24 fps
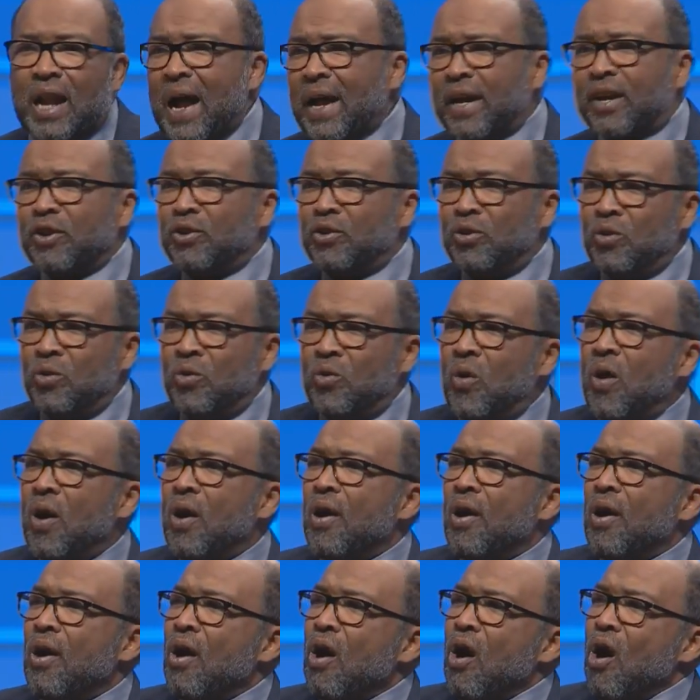I can do
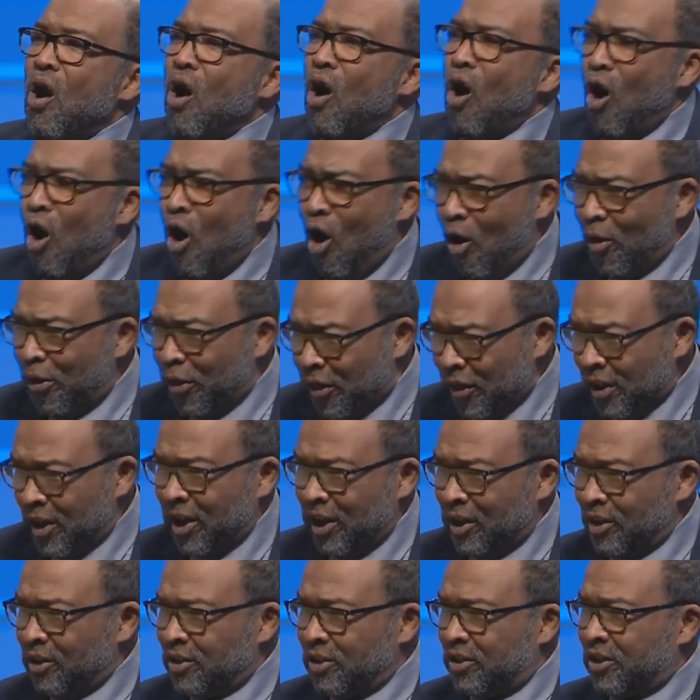all
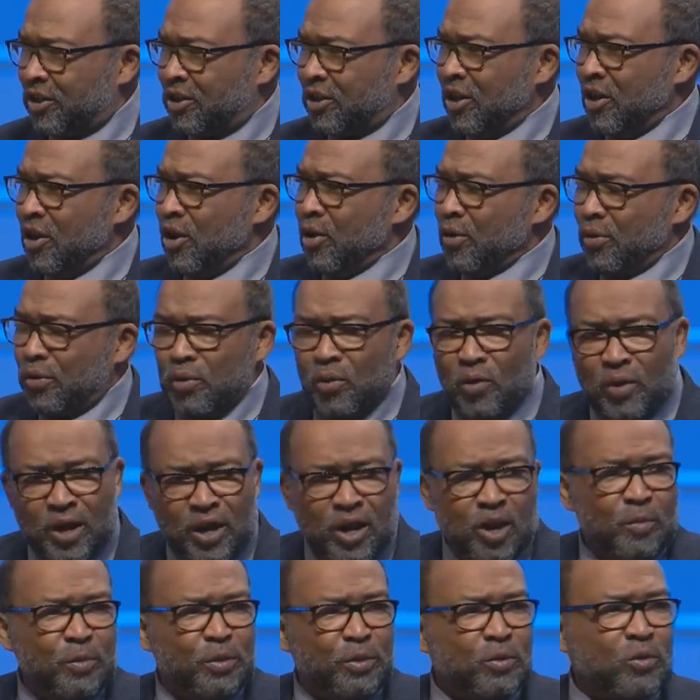things through
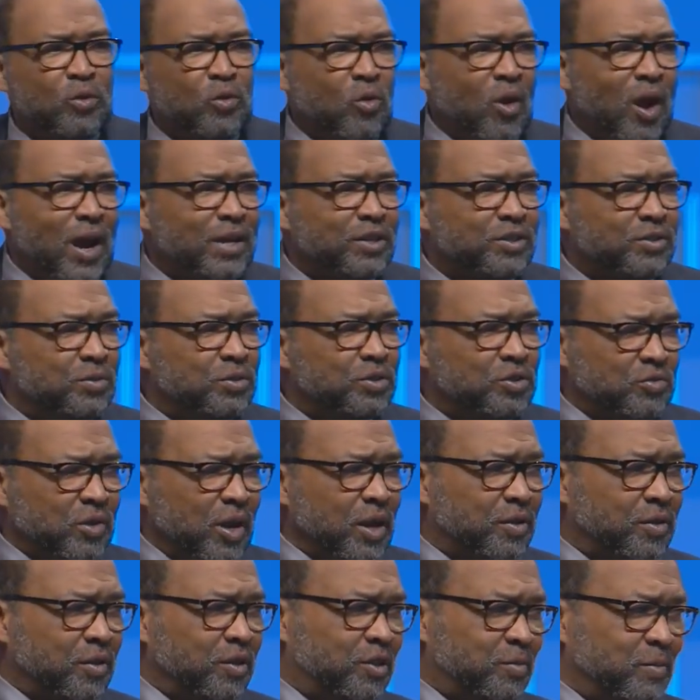him, through Christ who
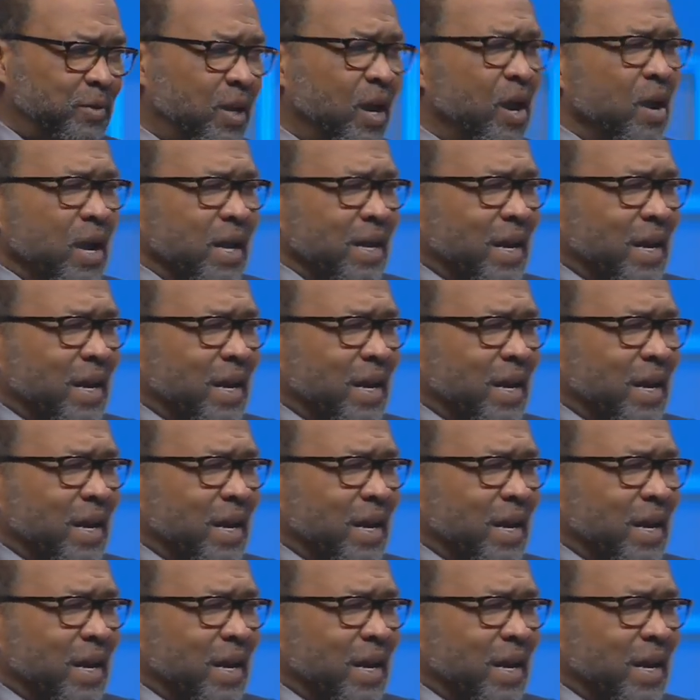strengthens me.